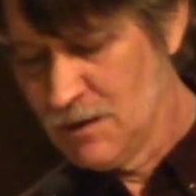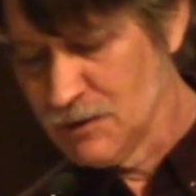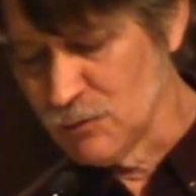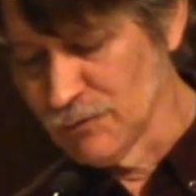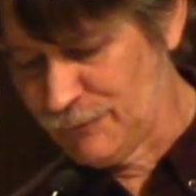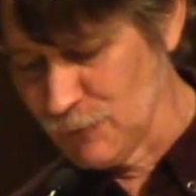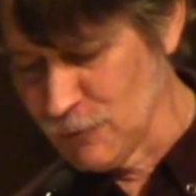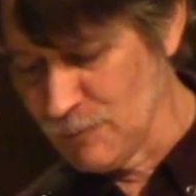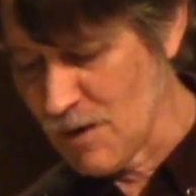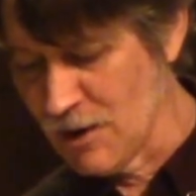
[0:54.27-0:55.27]
to
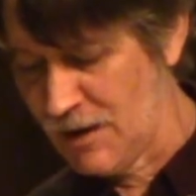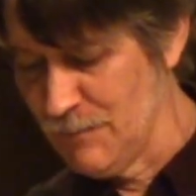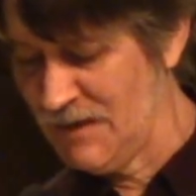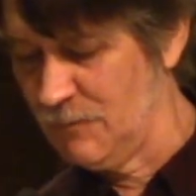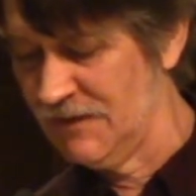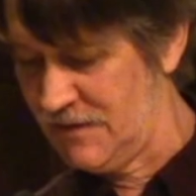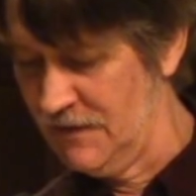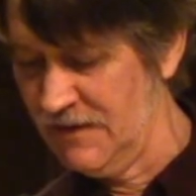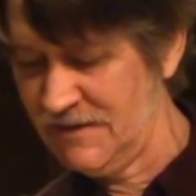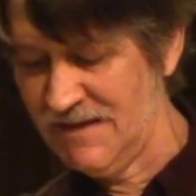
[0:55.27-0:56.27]
affirm our commitment to
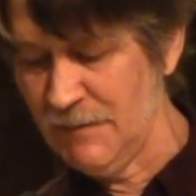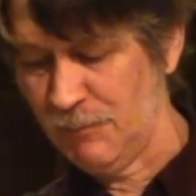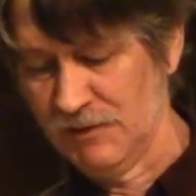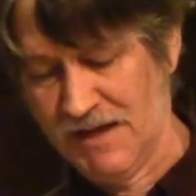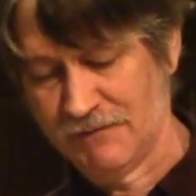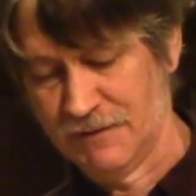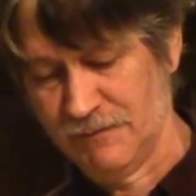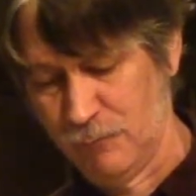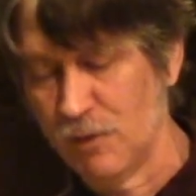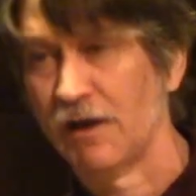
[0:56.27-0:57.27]
this deeper level
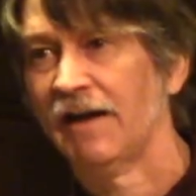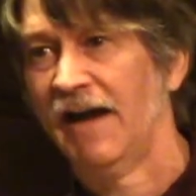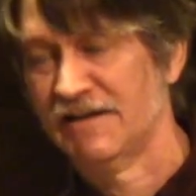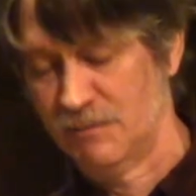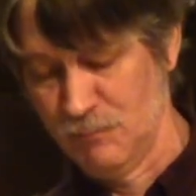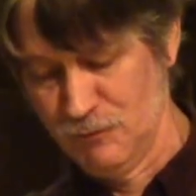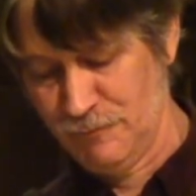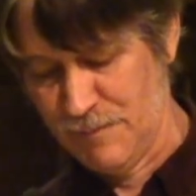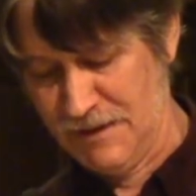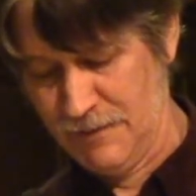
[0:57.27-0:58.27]
of work as a
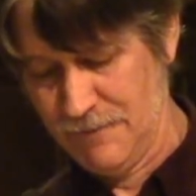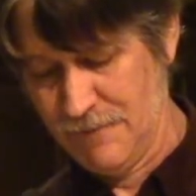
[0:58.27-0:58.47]
movement.